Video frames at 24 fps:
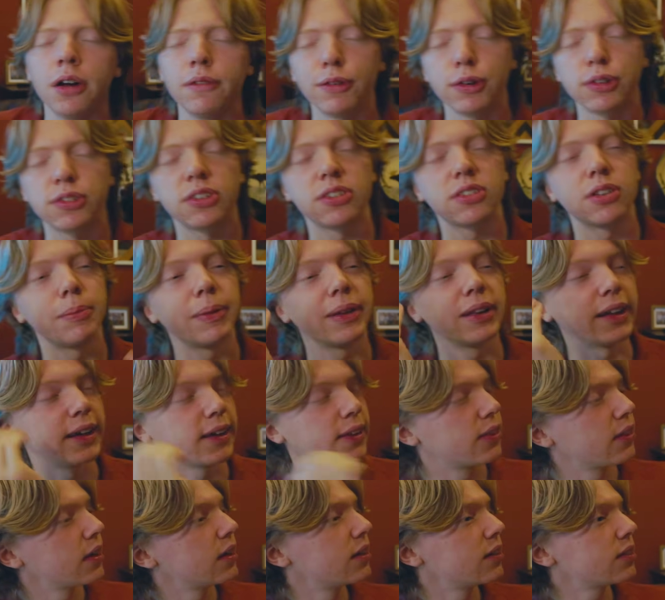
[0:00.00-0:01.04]
Versus something
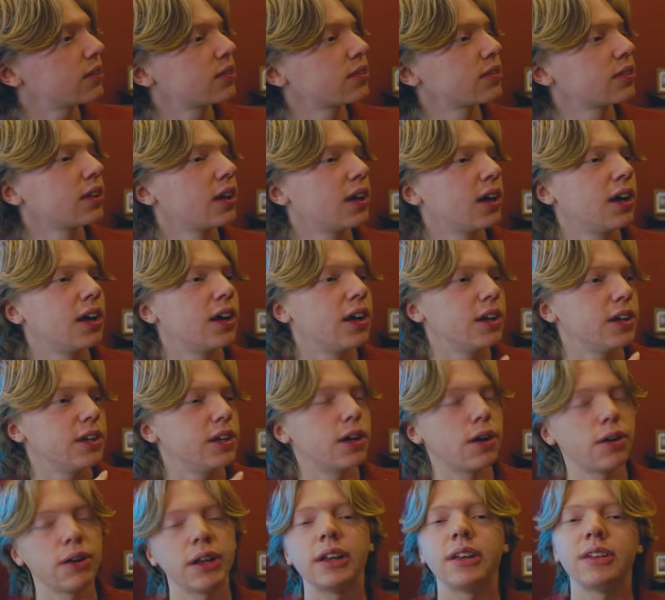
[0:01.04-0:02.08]
like this,
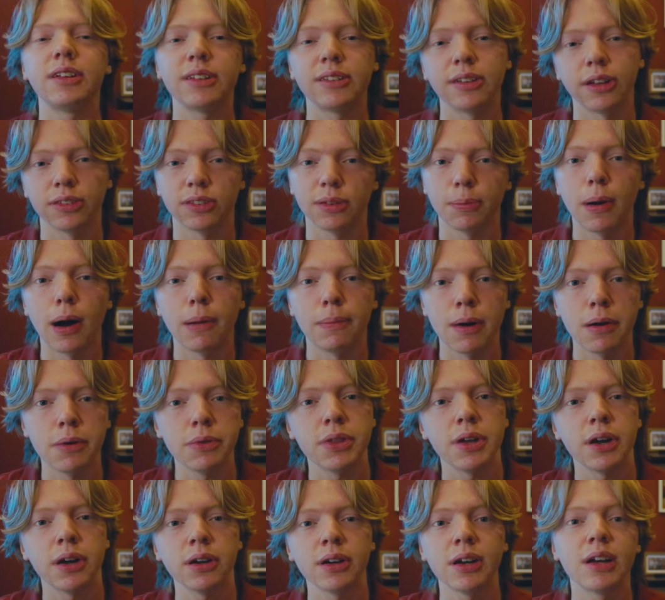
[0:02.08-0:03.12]
you don't need the details to pop
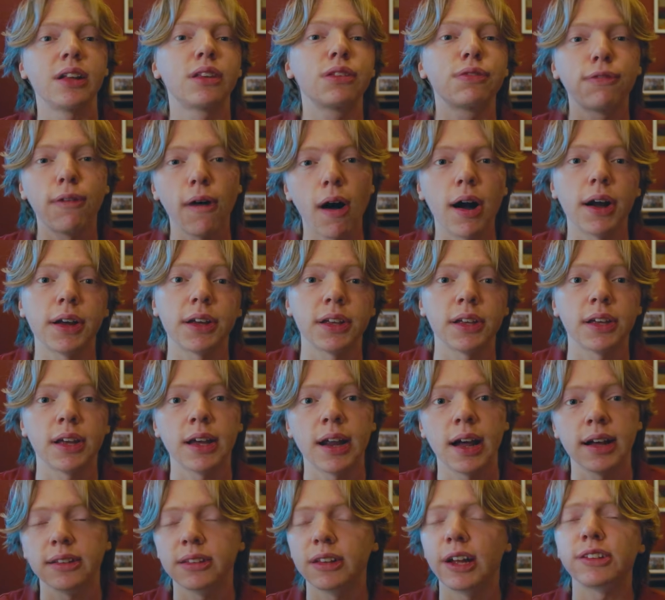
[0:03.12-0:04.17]
out there. It's foggy,
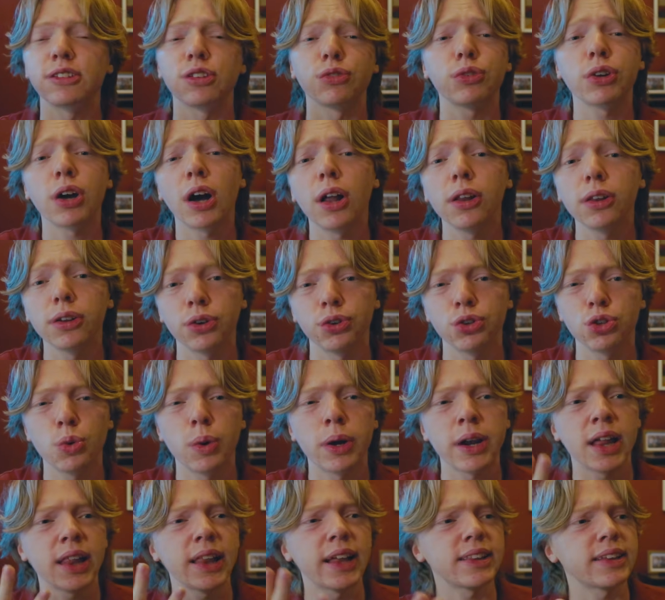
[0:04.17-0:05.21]
it has lots of color. You
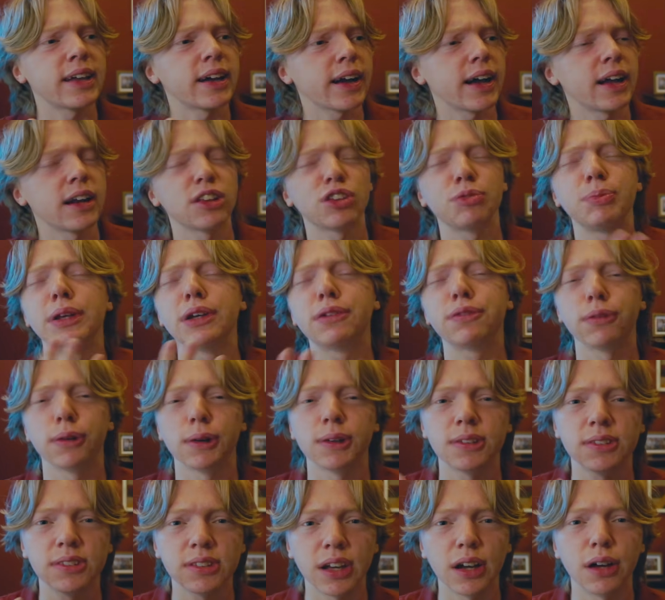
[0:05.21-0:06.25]
want to let that kind of speak for
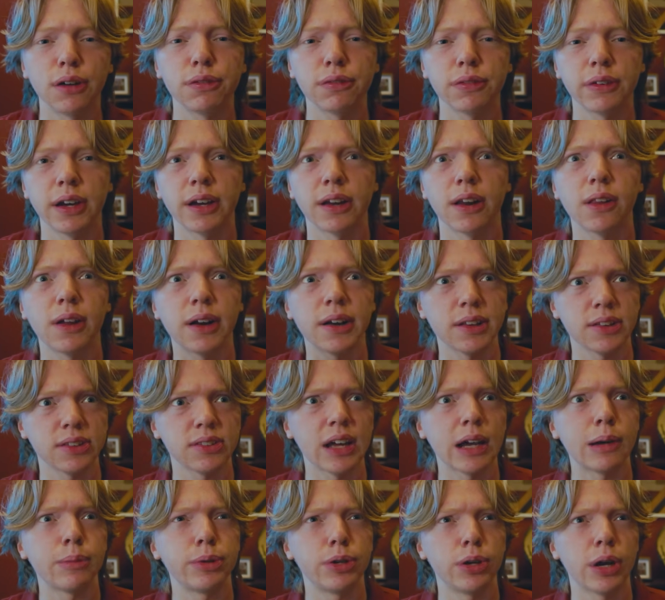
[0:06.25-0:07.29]
itself. And a lot of the
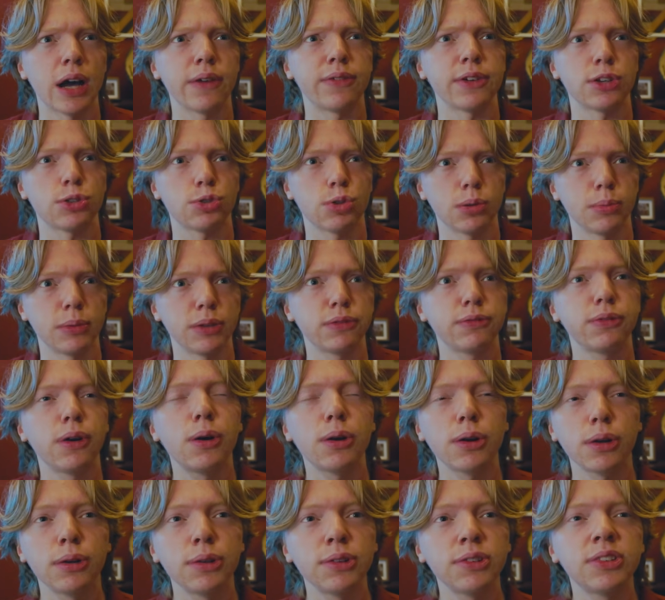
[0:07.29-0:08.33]
time when you're having dreamy
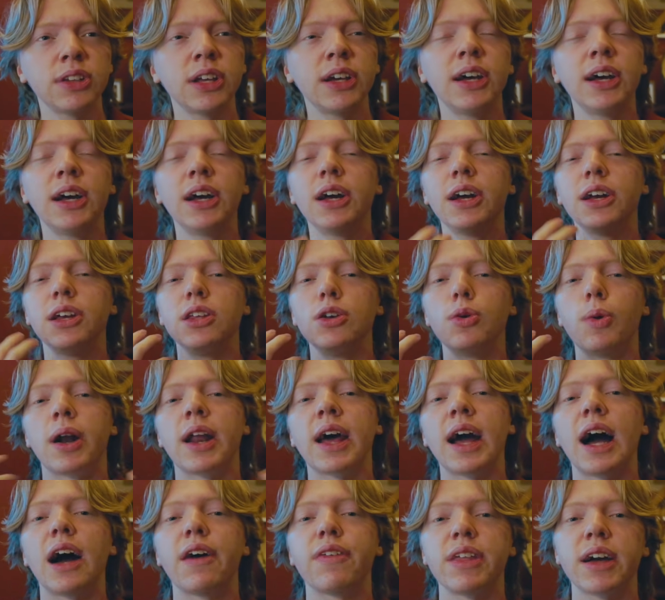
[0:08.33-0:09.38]
photos, you want
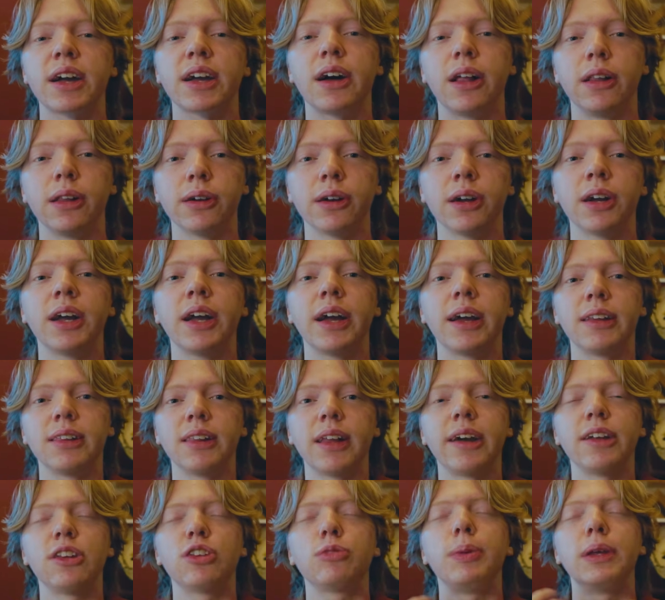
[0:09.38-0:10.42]
to have that color and
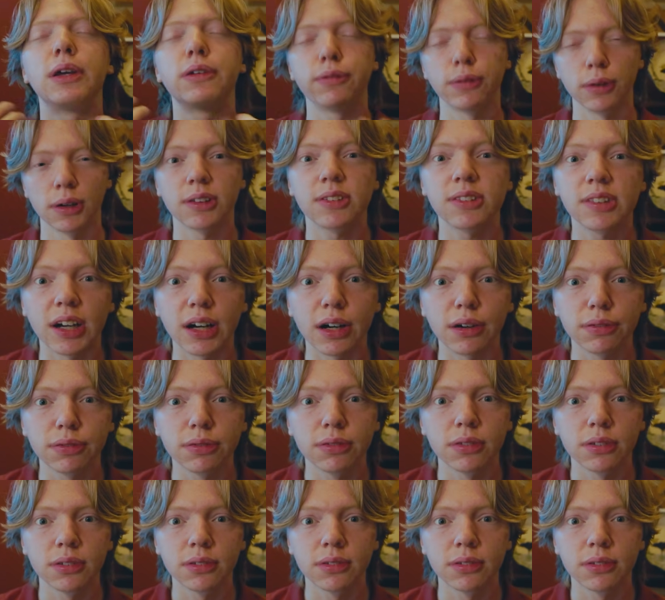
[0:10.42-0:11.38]
light speak for itself.